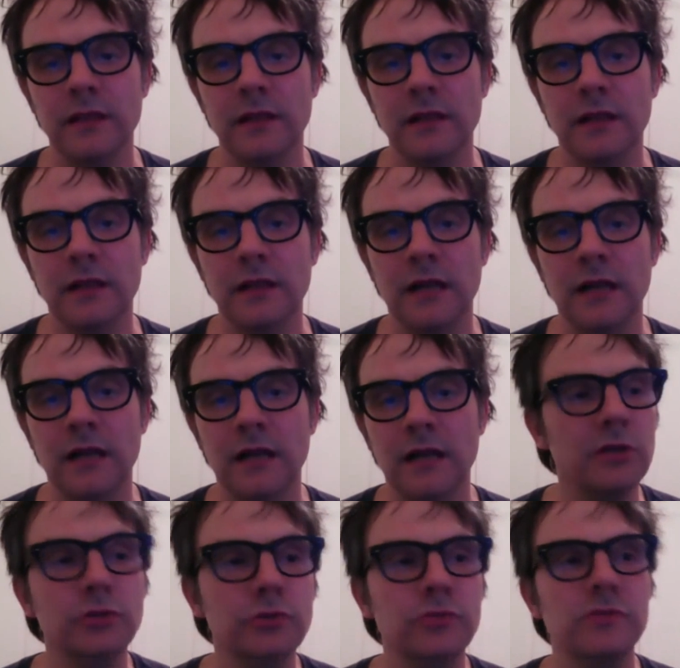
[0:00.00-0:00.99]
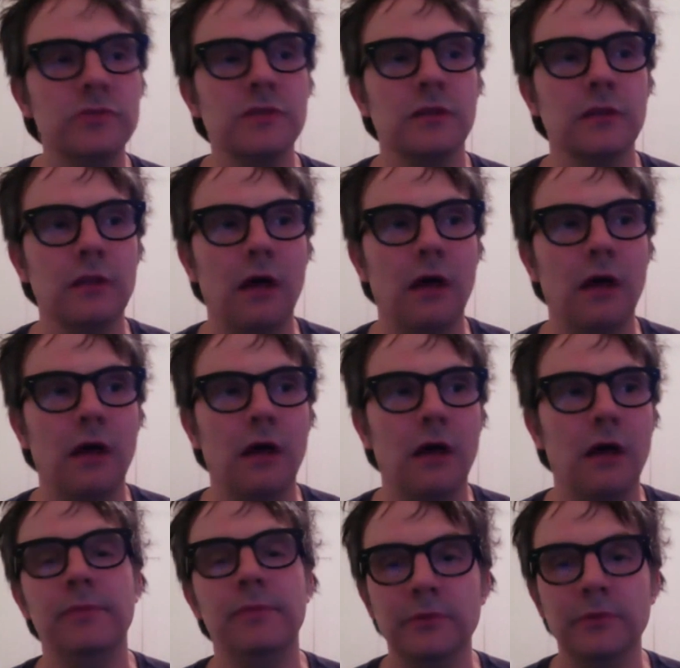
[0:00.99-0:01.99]
I'm going to lose a lot of
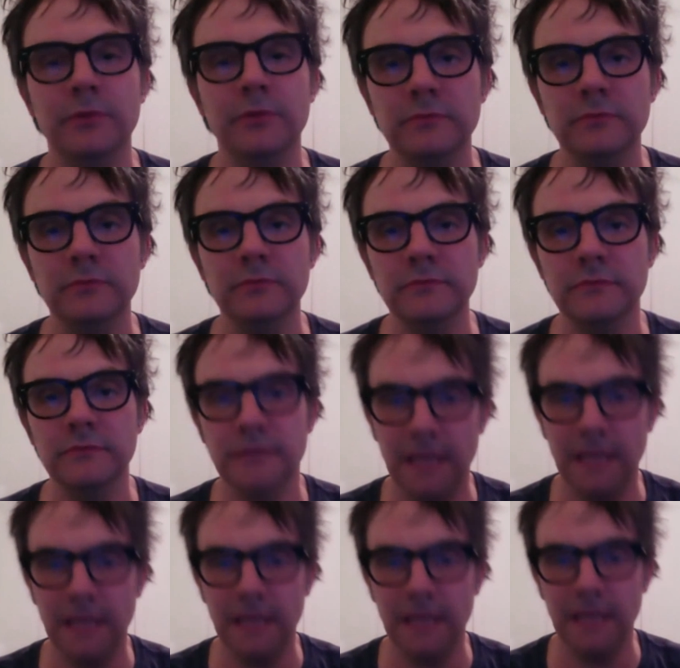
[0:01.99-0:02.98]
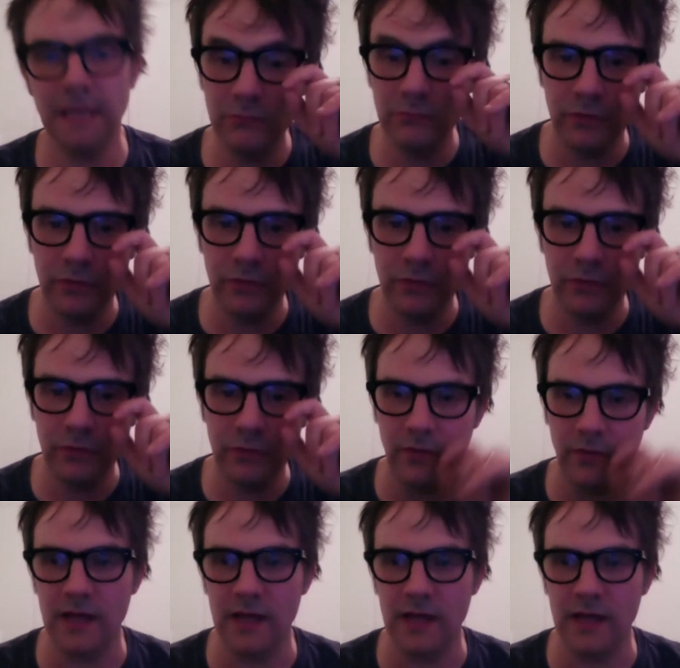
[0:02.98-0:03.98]
people that would
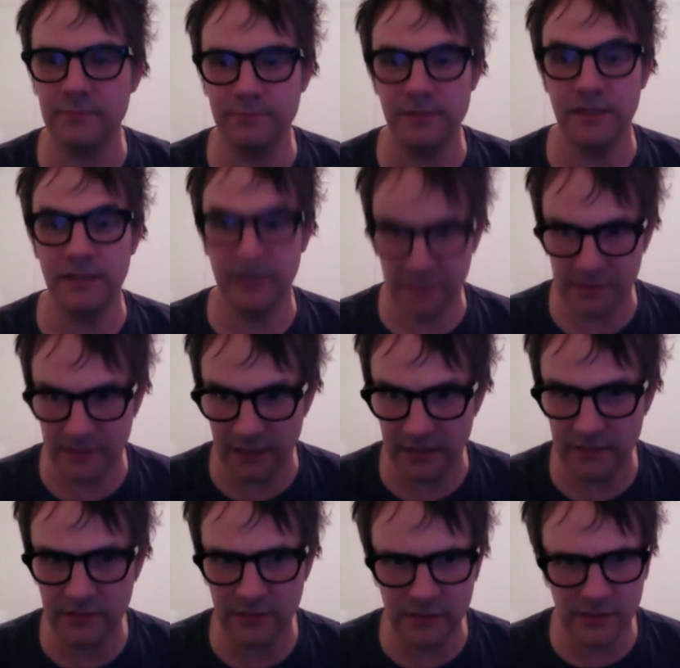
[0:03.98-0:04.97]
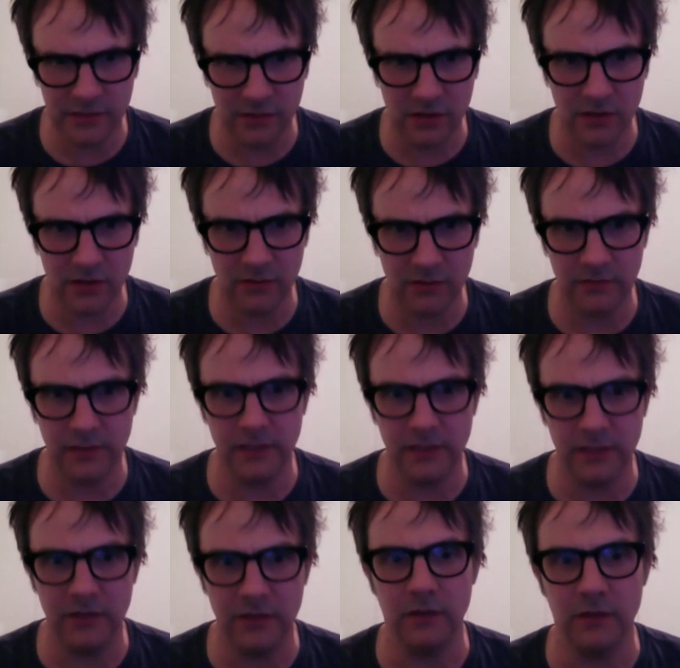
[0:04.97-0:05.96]
otherwise be listening to the song, you
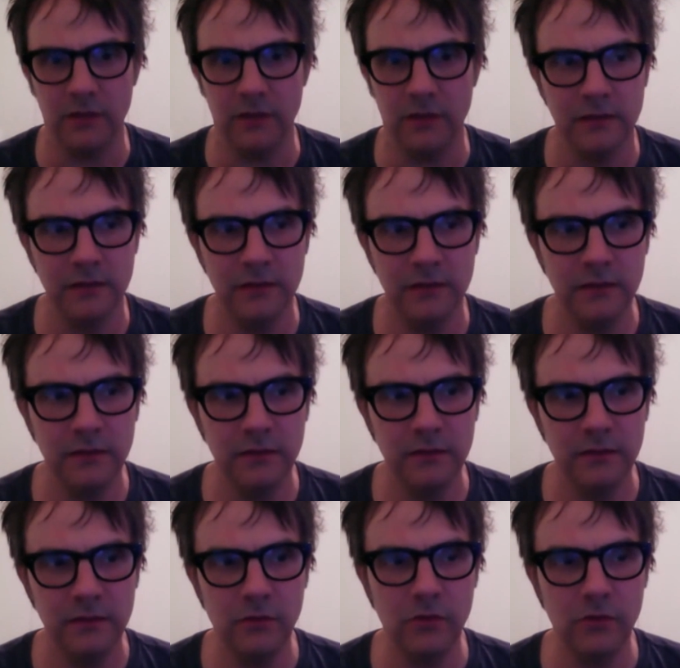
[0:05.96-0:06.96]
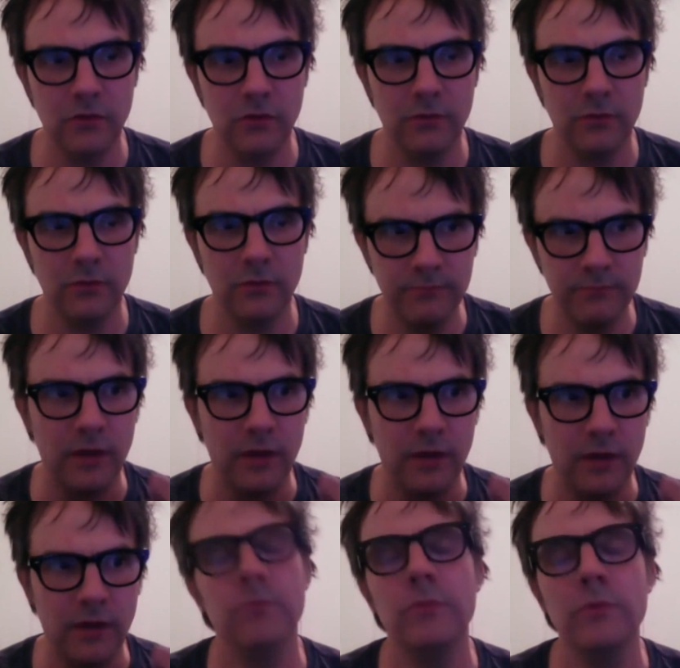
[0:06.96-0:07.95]
know, like, or
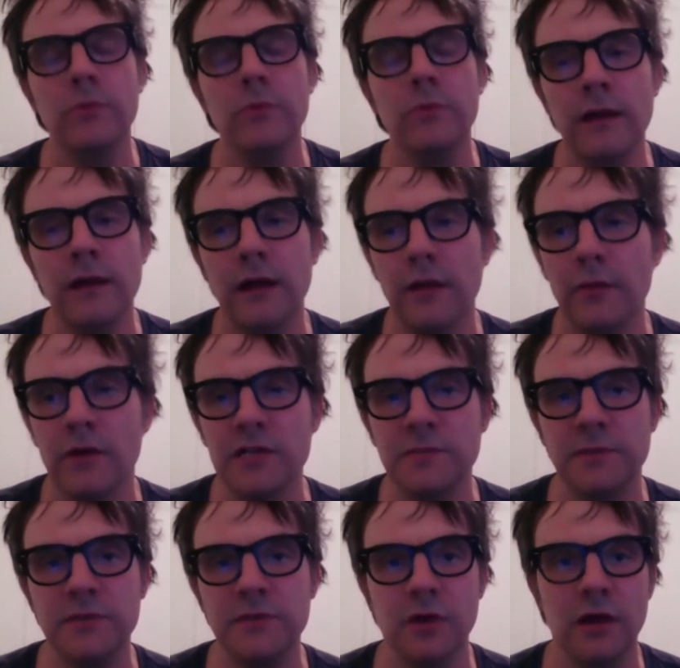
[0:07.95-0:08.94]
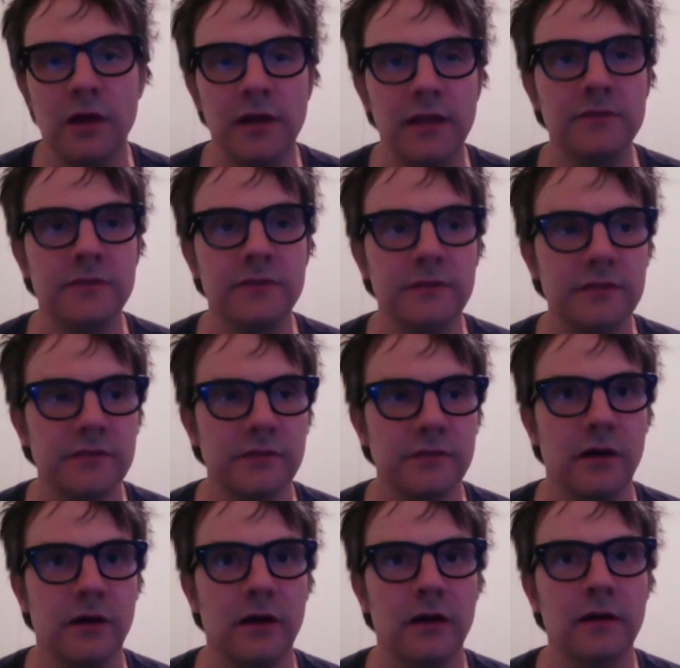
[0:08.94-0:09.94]
might otherwise be drawn into the
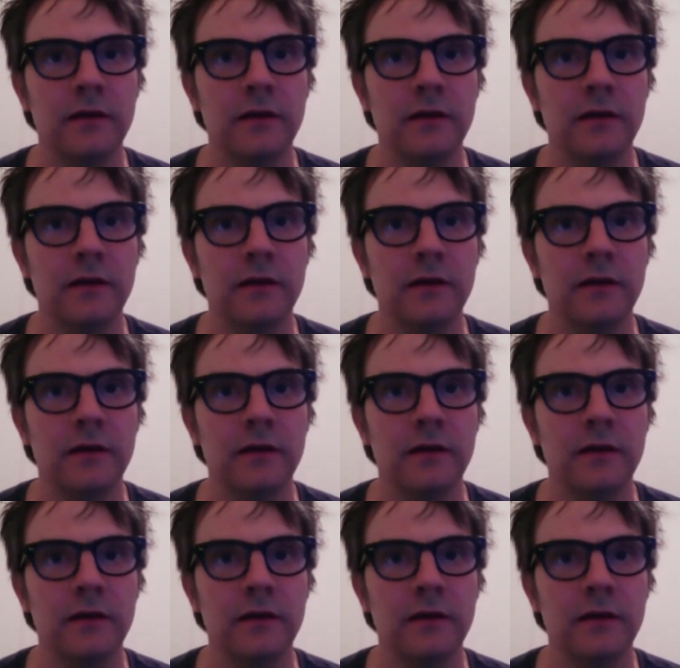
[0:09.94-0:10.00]
song.